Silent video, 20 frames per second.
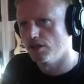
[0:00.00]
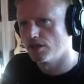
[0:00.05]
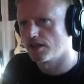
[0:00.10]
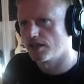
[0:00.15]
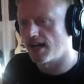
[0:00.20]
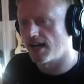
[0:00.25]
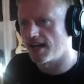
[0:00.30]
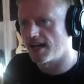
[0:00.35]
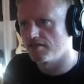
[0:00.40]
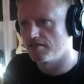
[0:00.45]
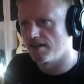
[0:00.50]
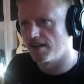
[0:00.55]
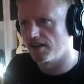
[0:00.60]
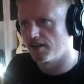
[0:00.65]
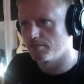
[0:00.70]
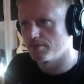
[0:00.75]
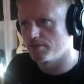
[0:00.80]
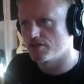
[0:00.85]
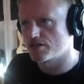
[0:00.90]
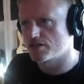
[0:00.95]
kind of
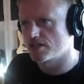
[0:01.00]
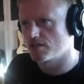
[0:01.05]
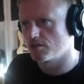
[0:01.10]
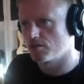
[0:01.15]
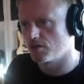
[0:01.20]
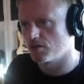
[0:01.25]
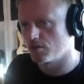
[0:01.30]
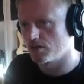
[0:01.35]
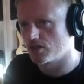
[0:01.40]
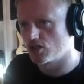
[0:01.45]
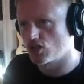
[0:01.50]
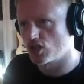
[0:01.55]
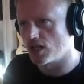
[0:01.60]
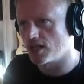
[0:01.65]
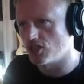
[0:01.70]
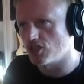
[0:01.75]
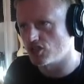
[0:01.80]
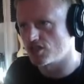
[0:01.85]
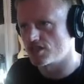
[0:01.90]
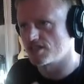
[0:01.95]
element to it, which
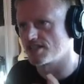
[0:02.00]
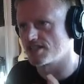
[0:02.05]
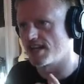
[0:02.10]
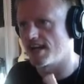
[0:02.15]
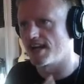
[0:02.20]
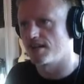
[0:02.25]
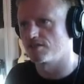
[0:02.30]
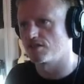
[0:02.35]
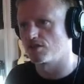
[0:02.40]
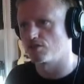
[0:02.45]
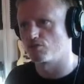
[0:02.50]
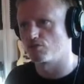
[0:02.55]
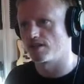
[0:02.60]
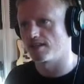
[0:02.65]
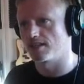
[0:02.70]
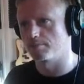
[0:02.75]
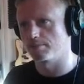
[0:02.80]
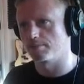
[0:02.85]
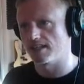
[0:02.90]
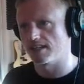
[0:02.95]
changes the sound in a
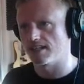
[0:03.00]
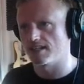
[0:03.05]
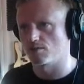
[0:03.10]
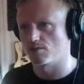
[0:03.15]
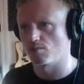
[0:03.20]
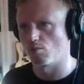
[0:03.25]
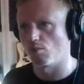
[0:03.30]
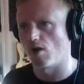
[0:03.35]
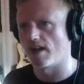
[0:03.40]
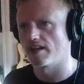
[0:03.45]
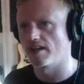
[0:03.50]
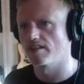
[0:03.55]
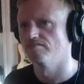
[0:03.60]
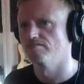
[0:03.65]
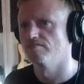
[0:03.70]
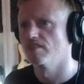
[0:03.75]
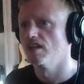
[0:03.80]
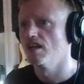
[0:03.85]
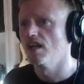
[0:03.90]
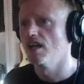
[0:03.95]
really pleasing way.
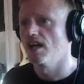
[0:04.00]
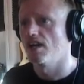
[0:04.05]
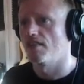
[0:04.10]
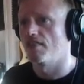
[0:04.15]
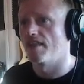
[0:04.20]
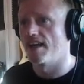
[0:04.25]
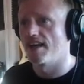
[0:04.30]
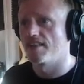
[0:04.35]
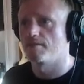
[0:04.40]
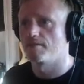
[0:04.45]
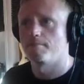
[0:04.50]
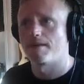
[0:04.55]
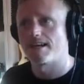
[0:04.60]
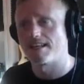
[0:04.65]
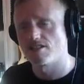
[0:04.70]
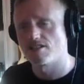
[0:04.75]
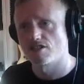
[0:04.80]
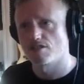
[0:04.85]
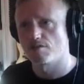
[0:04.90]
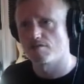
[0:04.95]
They're the
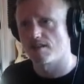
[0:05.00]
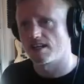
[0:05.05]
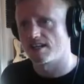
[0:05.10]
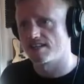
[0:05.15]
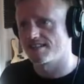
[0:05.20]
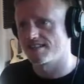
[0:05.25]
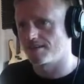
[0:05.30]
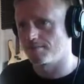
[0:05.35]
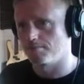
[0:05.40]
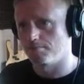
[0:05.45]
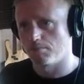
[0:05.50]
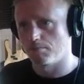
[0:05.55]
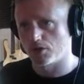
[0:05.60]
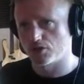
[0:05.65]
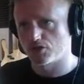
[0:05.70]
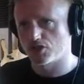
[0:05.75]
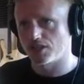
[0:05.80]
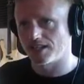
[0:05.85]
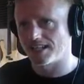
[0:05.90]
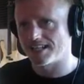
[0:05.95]
main two things that I'm
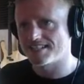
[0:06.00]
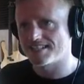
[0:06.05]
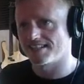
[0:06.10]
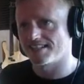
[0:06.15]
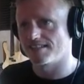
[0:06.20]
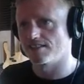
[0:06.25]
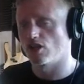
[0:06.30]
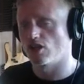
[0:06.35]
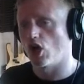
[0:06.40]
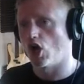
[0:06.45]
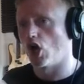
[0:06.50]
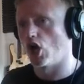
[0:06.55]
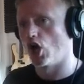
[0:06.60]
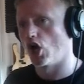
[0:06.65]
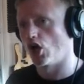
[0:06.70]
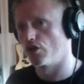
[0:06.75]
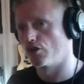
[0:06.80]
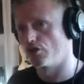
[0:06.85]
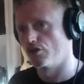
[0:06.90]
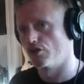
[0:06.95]
modulating
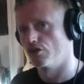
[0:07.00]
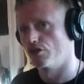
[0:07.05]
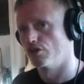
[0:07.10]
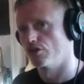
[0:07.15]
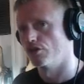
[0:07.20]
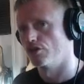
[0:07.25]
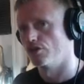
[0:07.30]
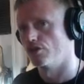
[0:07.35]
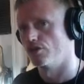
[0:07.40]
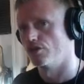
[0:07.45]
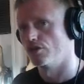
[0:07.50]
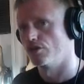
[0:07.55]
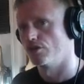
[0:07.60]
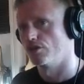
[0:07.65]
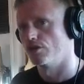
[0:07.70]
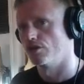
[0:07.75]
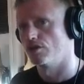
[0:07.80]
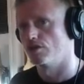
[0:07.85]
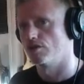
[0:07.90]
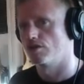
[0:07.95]
on
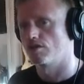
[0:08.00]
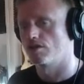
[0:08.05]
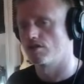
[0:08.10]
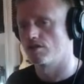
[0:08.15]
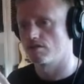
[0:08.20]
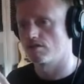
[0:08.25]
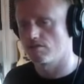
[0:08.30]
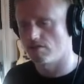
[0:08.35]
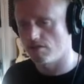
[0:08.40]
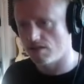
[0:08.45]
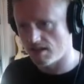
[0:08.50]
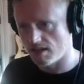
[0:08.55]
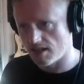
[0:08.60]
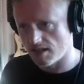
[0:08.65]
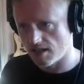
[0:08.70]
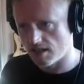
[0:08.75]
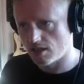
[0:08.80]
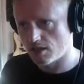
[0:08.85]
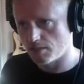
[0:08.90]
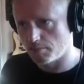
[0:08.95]

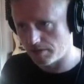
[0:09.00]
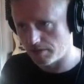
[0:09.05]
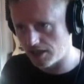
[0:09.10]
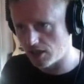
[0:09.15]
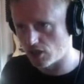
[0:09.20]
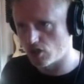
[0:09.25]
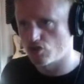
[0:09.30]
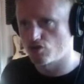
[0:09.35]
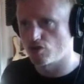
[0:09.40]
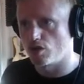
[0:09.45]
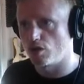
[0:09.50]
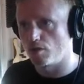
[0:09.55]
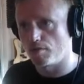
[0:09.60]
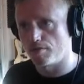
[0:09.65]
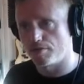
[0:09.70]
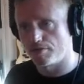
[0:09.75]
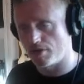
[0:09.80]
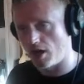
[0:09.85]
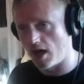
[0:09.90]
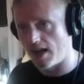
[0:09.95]
the Complete Control
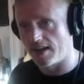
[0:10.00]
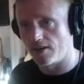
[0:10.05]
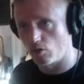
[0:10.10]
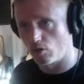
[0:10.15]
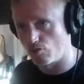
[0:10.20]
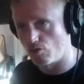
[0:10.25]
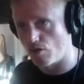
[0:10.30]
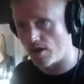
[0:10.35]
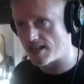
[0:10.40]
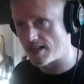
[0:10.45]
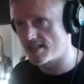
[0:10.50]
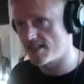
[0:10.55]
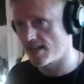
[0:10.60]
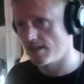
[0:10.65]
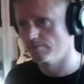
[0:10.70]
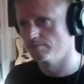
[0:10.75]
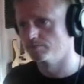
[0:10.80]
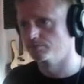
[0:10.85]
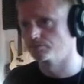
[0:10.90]
and on Razor.